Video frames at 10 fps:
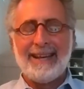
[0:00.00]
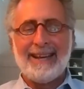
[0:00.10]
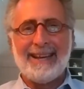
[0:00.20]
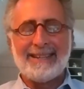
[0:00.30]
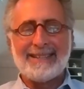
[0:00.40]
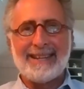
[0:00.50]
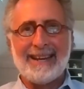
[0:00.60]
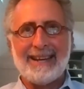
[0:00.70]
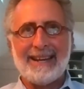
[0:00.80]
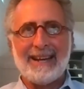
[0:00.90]
And
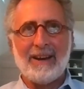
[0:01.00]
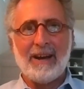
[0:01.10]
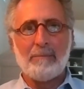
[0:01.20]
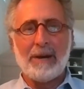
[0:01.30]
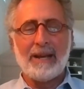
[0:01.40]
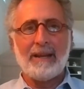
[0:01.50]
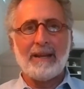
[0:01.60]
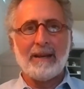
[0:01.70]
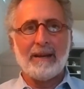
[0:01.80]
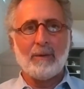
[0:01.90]

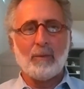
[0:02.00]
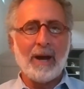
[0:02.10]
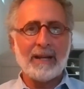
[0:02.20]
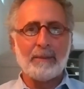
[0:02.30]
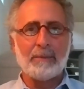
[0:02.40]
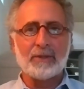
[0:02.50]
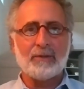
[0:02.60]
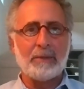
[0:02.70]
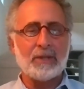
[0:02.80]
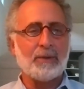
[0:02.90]
my wine labels
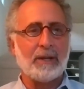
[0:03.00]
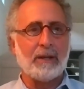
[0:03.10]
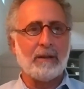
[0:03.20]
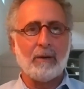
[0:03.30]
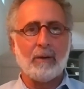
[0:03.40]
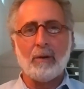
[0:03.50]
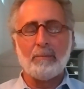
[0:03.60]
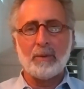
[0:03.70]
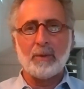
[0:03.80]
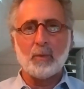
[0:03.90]
from Israel are all
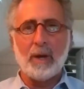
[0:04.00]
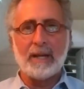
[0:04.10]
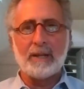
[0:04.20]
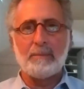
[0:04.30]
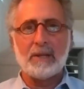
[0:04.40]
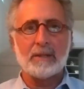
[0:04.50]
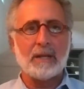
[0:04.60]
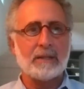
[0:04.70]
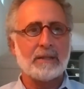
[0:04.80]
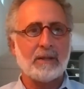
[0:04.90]
blue and white because
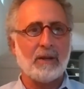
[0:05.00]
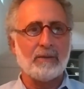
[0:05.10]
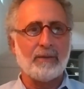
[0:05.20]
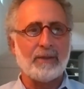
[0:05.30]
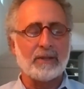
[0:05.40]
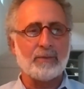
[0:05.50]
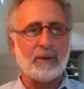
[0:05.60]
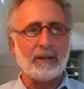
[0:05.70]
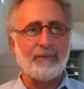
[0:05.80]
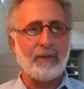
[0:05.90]
that's the color of the
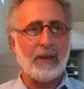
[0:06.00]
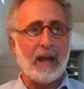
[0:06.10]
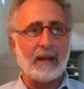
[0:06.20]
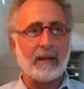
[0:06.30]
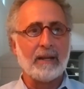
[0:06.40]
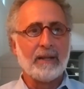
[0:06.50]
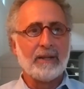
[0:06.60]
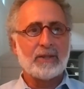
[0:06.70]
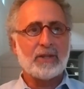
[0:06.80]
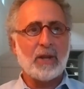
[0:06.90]
Israeli flag.
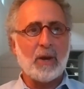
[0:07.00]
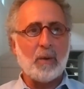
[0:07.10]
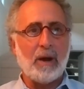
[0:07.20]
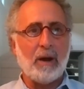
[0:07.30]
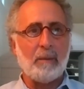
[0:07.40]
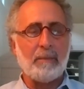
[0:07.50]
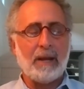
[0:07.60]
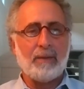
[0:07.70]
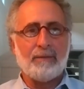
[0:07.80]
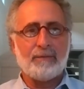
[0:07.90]
So,
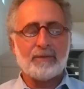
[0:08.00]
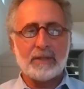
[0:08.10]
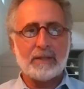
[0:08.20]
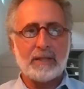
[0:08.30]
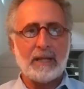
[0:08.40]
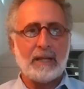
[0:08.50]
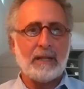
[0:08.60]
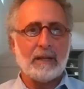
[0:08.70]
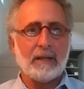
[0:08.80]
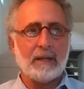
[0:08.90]
and the
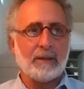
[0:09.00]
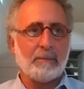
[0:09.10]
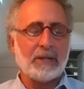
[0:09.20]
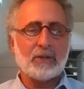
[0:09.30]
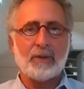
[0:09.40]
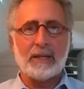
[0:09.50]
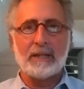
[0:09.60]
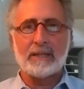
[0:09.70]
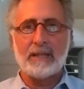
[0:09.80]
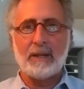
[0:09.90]
sea, the
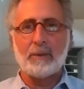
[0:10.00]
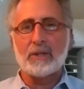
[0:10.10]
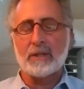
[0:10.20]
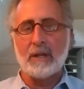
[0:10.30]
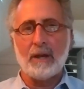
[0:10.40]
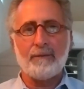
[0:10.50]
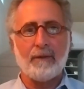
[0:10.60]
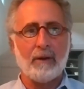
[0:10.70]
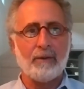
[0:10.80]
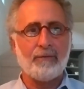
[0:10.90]
Mediterranean Sea, which is not
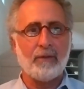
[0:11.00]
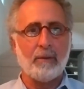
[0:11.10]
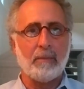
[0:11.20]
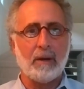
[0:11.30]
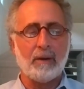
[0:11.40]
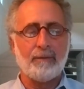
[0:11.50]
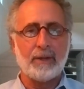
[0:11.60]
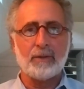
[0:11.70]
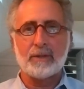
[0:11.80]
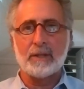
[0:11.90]
far from our
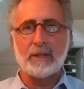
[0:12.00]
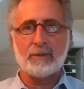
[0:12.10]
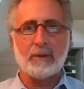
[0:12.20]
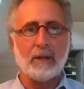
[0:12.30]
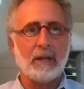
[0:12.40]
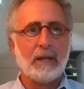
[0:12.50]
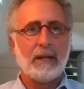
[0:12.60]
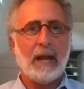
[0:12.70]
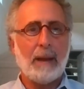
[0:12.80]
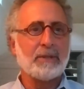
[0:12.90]
vineyards in Israel,
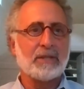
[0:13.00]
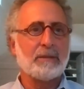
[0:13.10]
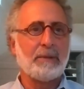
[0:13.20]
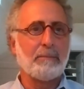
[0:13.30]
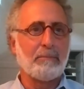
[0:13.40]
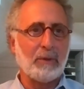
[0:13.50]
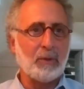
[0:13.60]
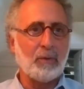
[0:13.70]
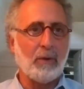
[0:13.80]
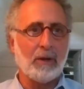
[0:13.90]
happens to be
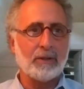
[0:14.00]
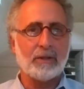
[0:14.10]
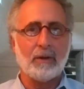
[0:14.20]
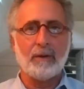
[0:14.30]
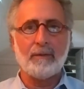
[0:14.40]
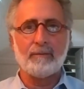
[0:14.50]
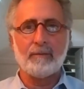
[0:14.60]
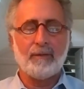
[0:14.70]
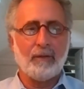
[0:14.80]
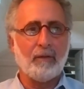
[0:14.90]
blue also.
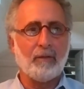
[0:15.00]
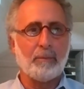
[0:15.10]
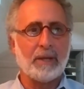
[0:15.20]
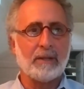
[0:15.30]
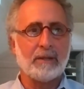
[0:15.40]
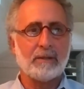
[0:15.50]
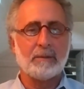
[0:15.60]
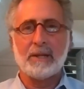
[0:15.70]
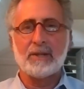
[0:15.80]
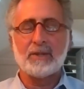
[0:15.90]
If you've ever been to the
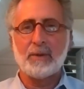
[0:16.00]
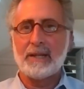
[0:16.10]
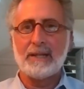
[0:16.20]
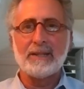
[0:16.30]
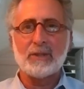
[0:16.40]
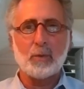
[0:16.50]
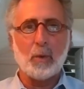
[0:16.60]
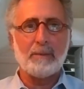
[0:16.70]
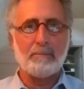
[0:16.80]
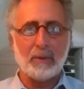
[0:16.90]
Mediterranean, it's
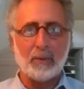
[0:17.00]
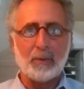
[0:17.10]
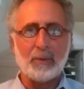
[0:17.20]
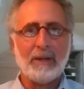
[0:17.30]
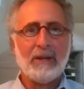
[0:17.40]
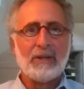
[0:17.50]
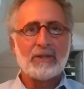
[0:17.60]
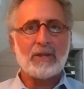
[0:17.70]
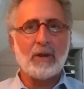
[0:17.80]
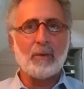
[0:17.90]
quite blue.
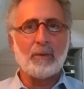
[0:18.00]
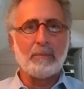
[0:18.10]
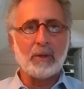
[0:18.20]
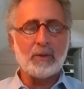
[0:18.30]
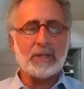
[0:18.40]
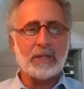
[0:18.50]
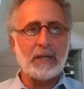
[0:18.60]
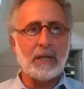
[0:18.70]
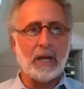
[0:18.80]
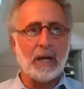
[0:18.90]
So the Blue
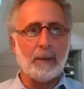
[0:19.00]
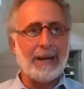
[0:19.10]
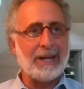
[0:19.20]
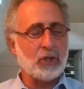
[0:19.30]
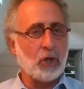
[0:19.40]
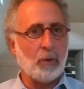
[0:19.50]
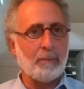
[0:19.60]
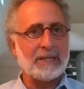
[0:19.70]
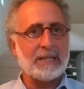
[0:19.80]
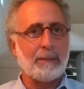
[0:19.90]
Sea Adom
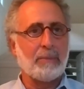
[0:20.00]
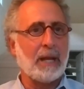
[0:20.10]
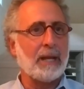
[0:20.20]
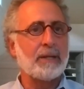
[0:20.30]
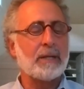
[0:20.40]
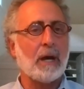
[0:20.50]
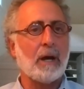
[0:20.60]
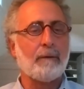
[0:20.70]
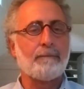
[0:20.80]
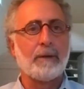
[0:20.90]
is a blend
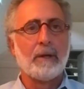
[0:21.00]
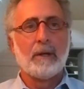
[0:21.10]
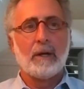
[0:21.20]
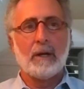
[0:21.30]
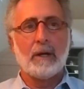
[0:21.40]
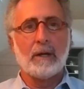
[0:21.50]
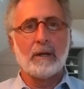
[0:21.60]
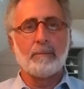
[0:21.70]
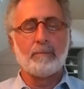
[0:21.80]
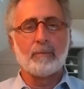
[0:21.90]
of
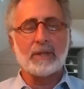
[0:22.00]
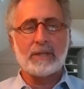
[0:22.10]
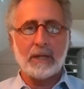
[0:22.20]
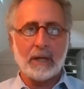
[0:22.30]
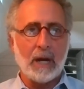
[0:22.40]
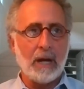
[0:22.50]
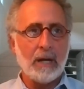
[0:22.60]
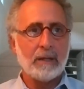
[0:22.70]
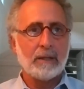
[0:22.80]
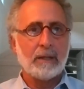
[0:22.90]
Syrah
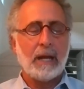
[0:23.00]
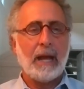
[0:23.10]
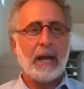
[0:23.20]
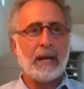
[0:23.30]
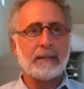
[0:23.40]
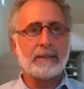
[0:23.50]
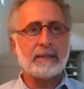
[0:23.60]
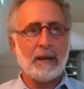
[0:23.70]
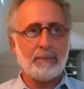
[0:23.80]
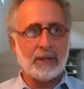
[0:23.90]
and
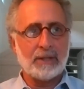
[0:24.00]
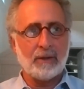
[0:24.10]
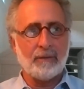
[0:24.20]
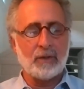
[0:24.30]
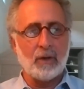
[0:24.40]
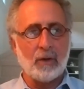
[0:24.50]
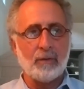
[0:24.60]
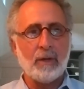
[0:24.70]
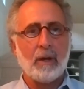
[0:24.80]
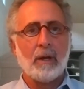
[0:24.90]
Cabernet
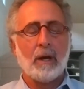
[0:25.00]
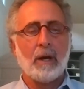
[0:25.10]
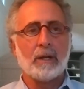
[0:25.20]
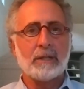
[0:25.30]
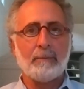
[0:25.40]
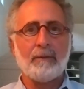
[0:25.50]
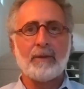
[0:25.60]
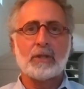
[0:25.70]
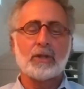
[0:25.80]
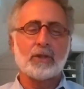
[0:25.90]
Sauvignon, some of
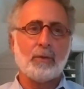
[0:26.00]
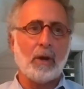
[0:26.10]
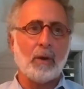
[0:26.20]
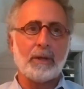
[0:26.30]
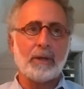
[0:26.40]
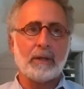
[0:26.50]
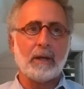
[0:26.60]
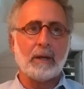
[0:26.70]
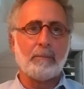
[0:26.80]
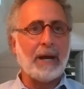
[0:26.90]
which is grown in
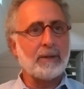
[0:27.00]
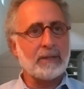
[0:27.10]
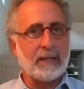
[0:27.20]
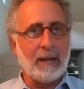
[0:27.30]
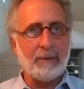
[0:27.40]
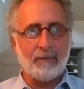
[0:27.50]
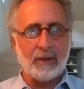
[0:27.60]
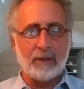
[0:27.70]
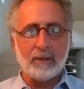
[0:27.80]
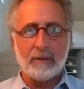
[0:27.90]
a biodynamic
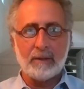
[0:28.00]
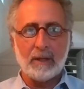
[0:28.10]
vineyard,